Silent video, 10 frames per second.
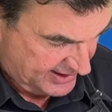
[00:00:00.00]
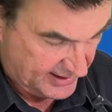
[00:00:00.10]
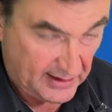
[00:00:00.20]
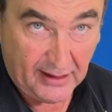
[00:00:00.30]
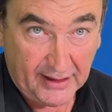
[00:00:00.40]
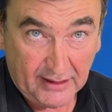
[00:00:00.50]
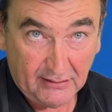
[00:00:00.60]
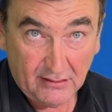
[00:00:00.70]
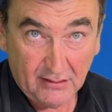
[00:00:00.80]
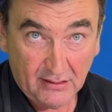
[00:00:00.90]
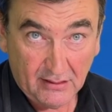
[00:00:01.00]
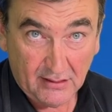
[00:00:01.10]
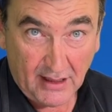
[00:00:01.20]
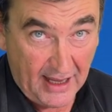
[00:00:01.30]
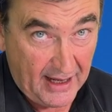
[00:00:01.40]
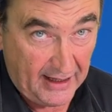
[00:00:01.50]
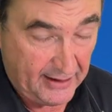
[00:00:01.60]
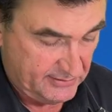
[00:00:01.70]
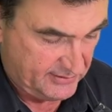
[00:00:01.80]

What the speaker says: clean air